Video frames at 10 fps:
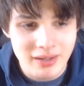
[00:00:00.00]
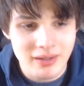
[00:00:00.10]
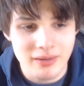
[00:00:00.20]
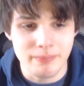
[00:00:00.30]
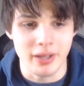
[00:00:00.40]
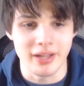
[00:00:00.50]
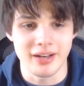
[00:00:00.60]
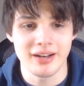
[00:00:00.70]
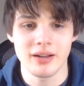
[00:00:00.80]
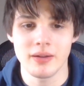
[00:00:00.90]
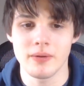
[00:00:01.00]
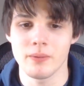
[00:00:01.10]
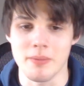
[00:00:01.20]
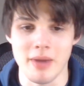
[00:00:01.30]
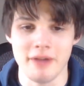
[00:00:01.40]
But
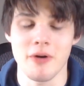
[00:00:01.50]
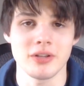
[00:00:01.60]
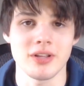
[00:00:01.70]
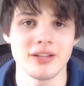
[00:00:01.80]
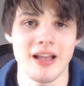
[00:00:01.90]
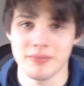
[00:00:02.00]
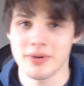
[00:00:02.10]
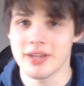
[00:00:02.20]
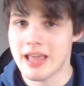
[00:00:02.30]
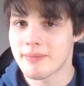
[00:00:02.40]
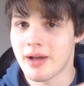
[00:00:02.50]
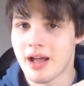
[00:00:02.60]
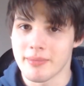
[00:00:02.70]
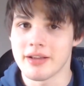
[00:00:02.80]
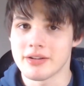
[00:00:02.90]
we might focus on Zaf's minigame. I
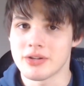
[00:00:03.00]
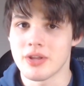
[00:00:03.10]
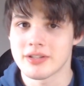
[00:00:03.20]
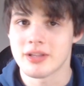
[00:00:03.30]
might do this in the